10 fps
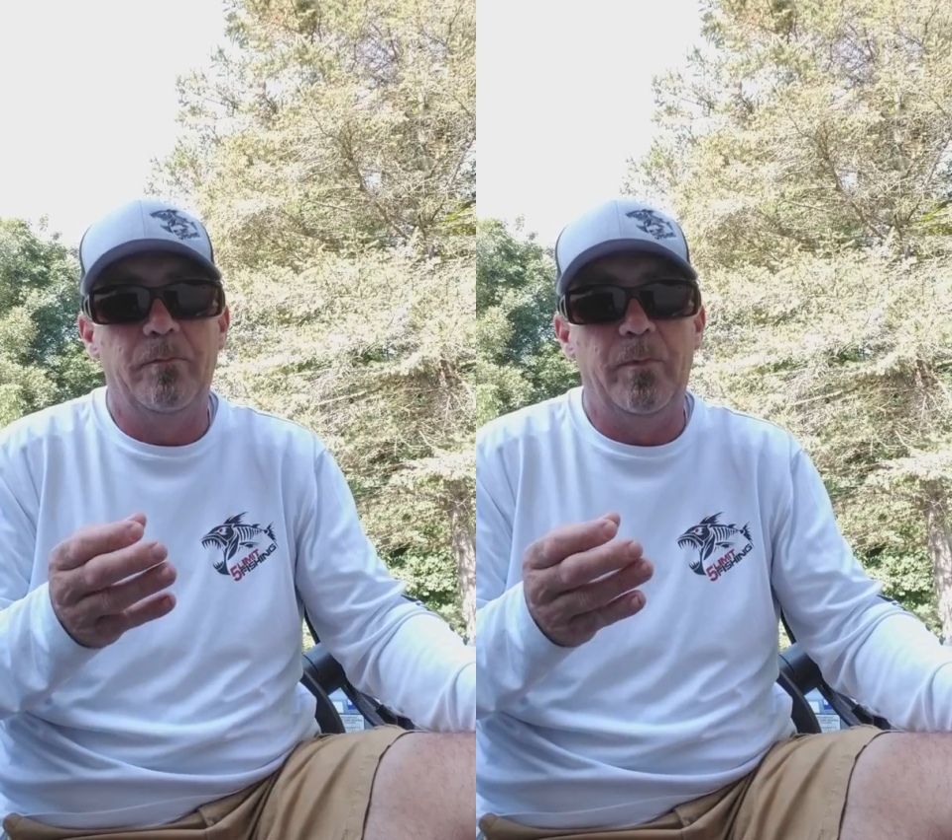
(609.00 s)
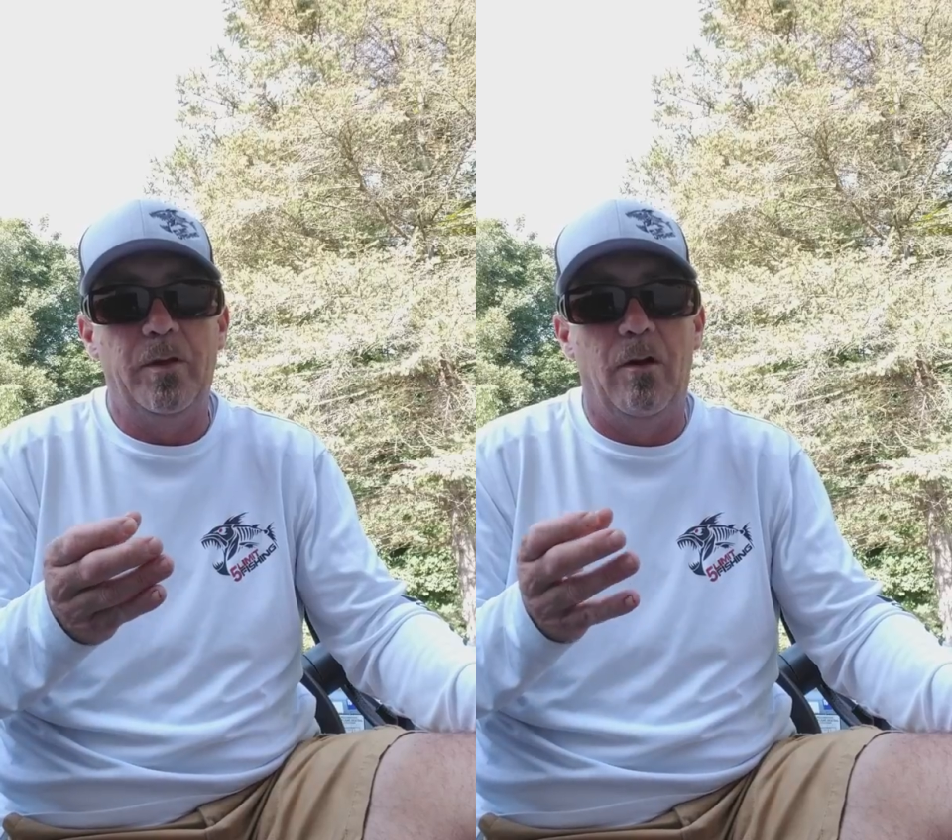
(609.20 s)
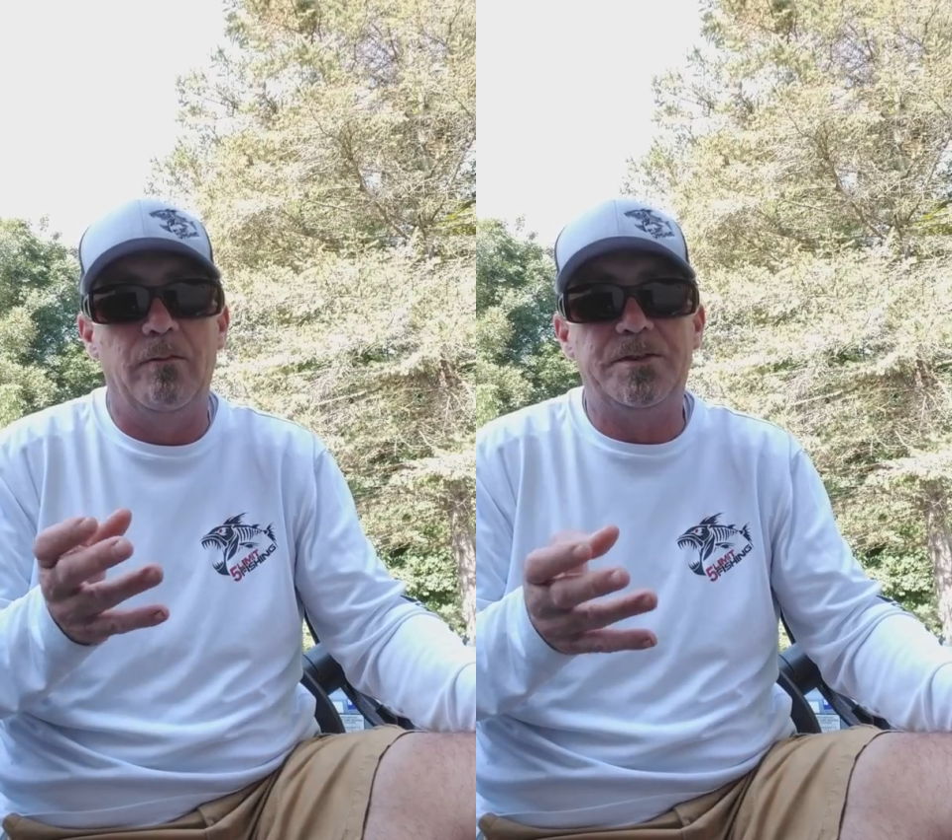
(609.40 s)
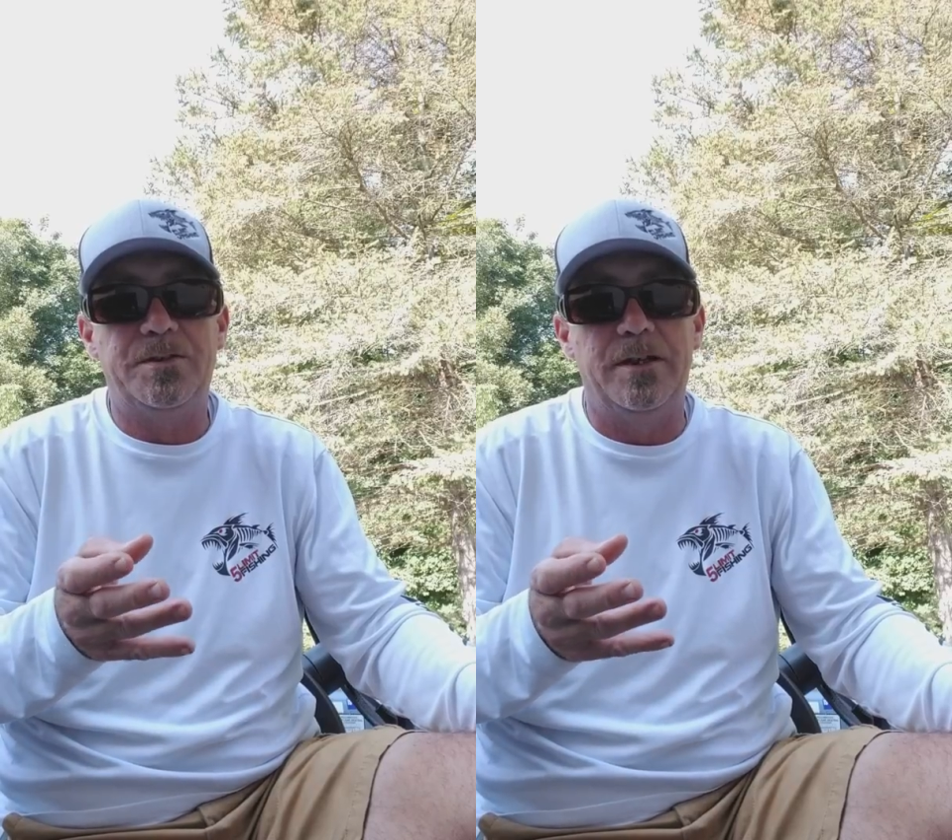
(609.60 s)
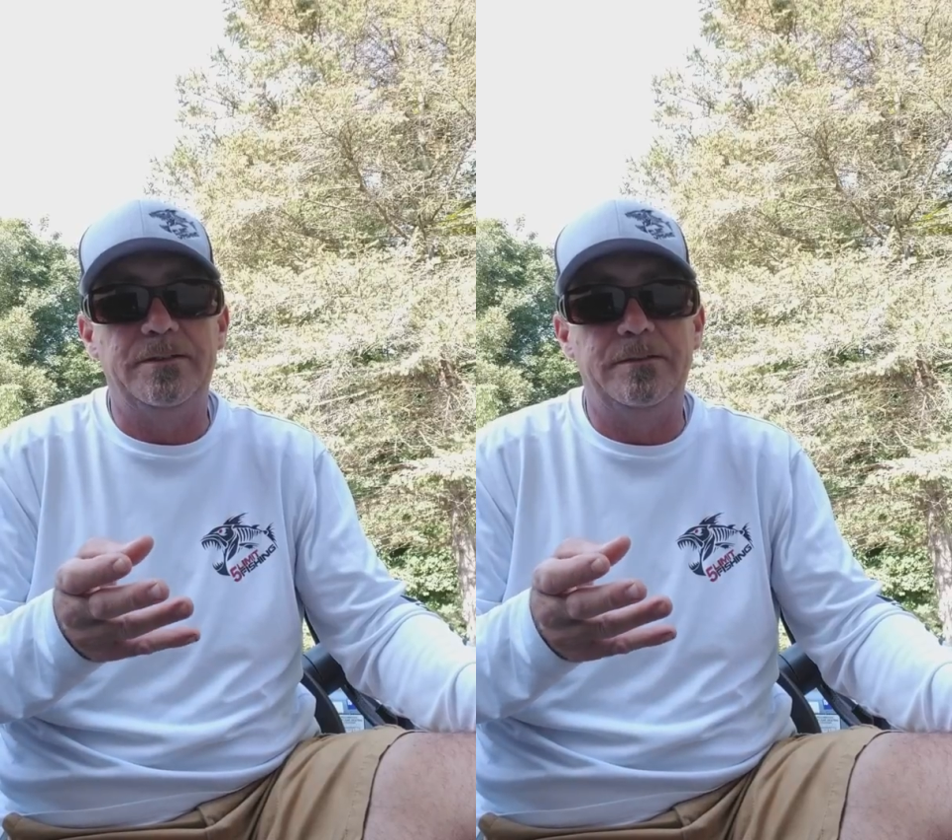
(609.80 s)
And all of a
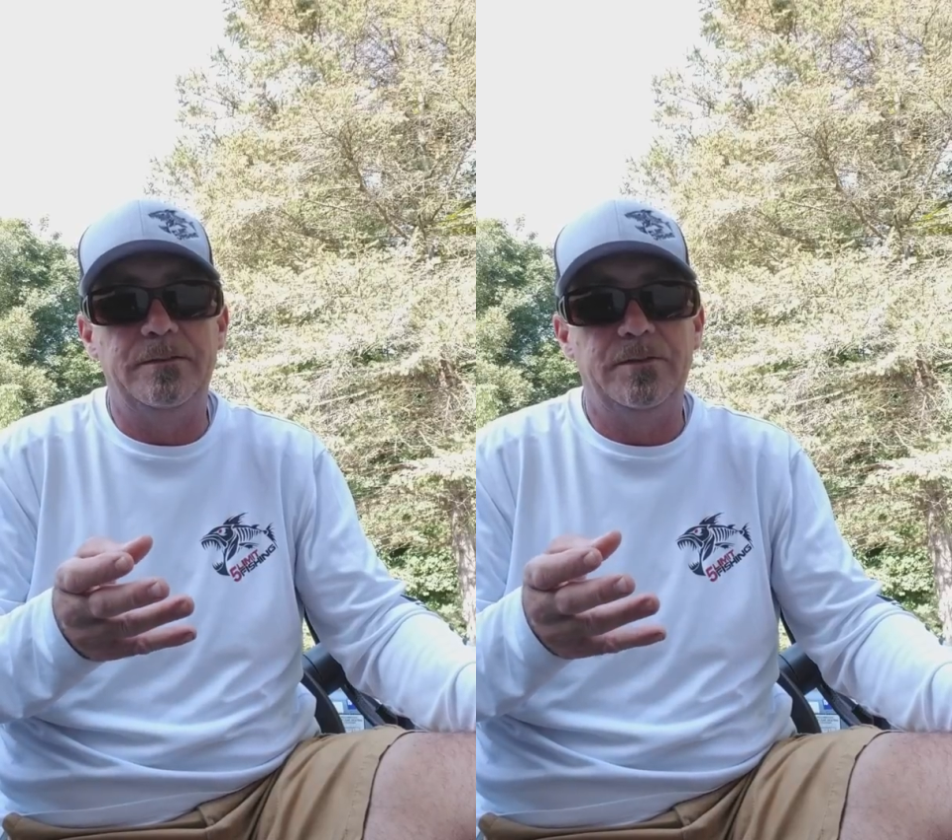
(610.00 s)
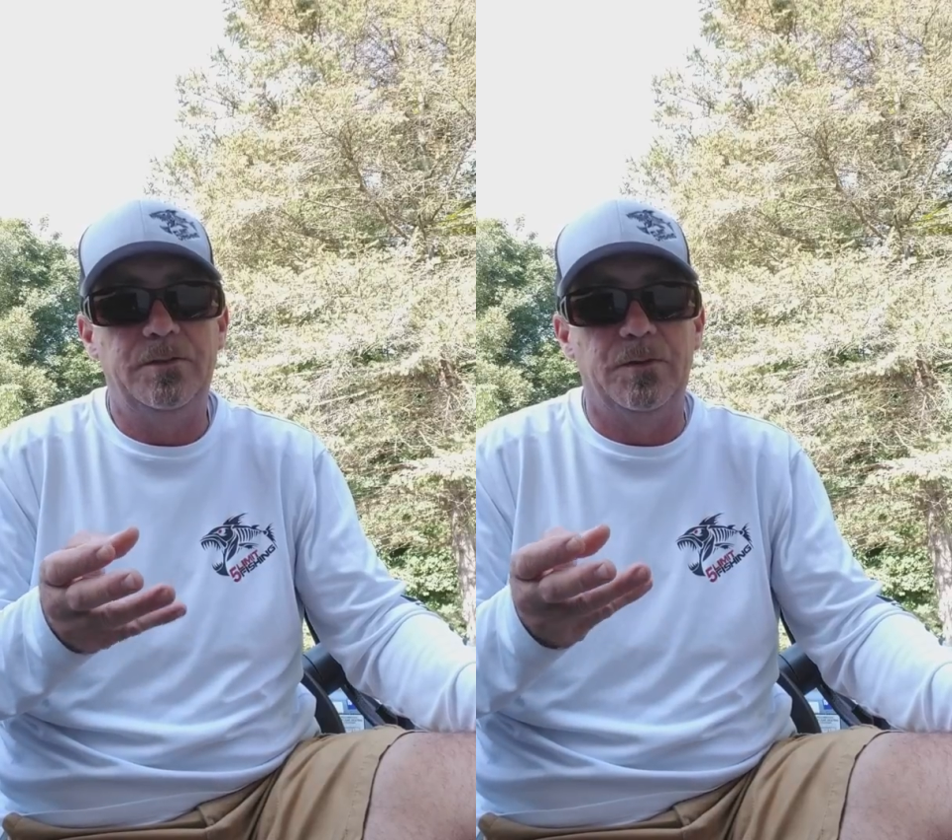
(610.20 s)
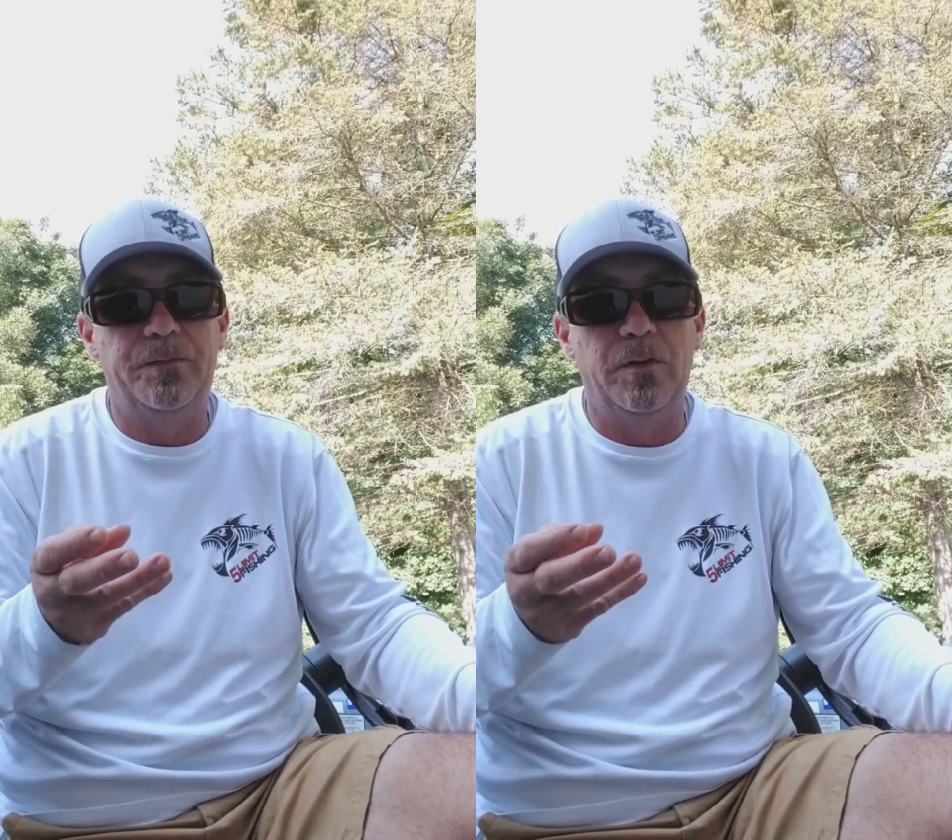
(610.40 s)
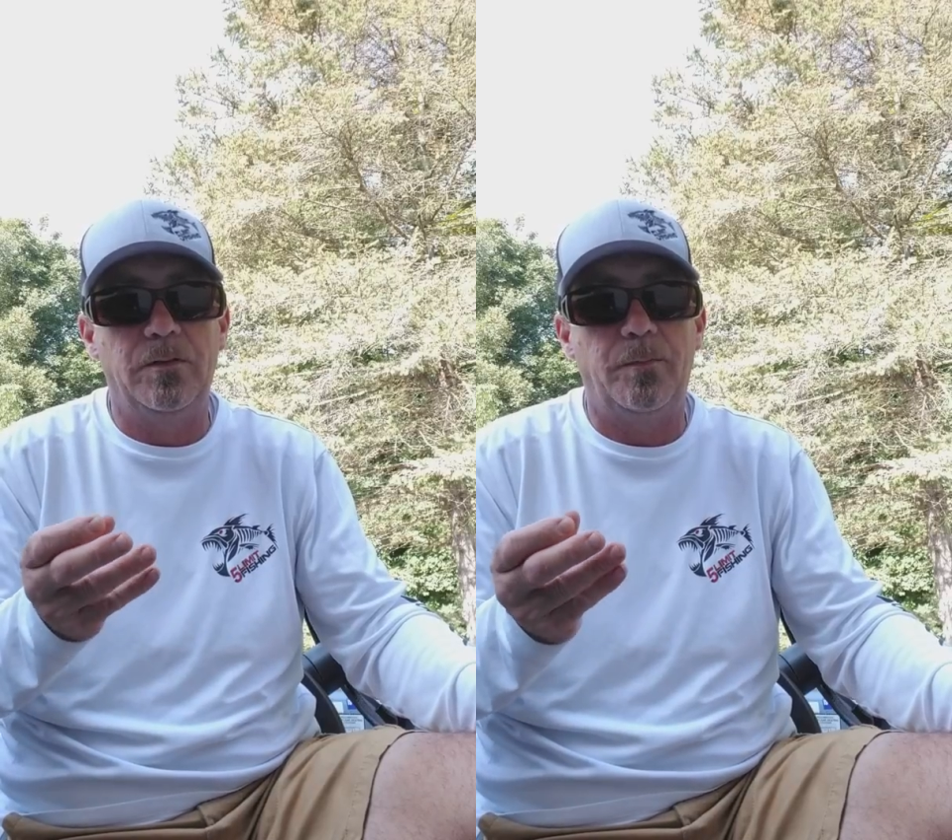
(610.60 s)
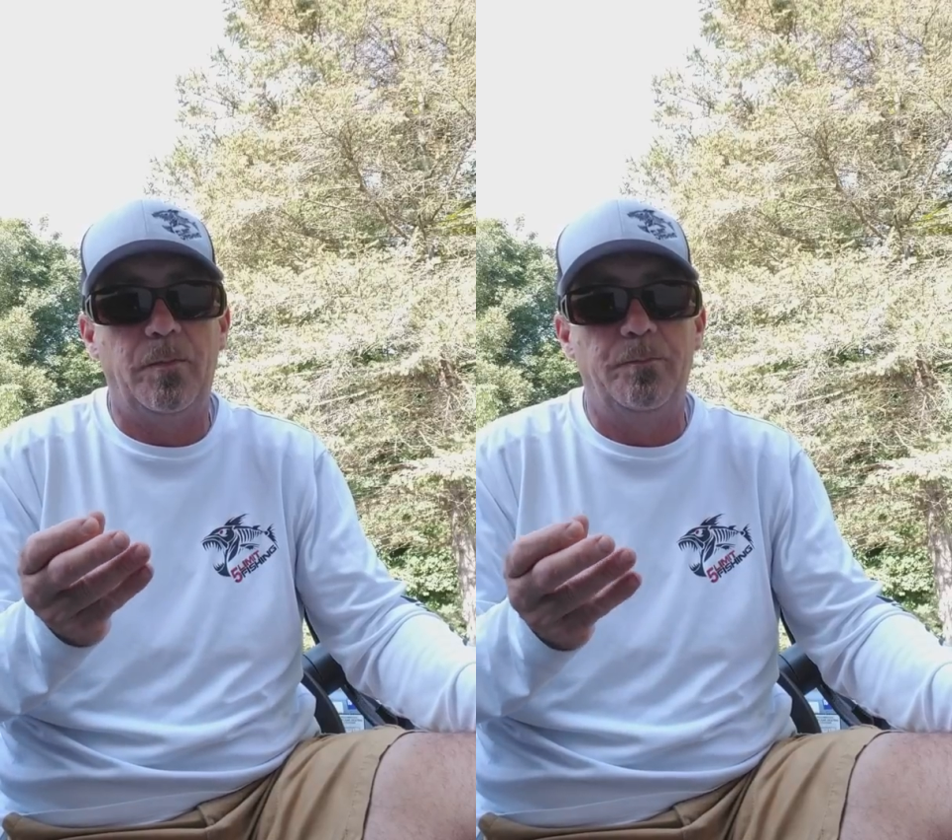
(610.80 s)
sudden, you'll
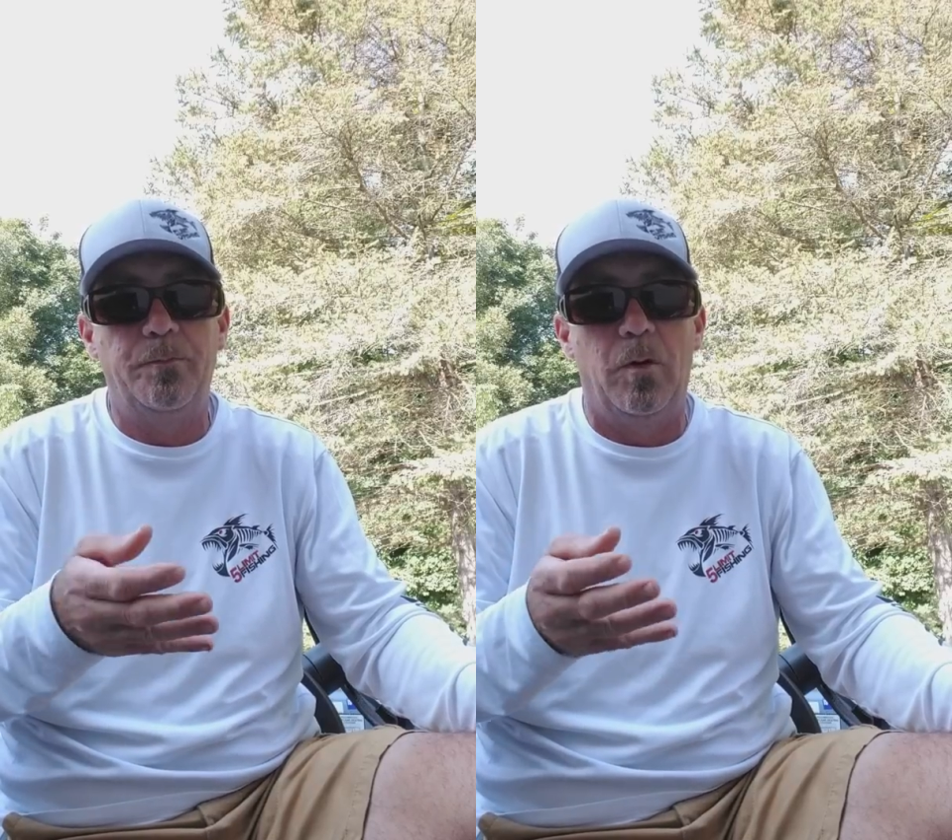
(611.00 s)
feel a boom,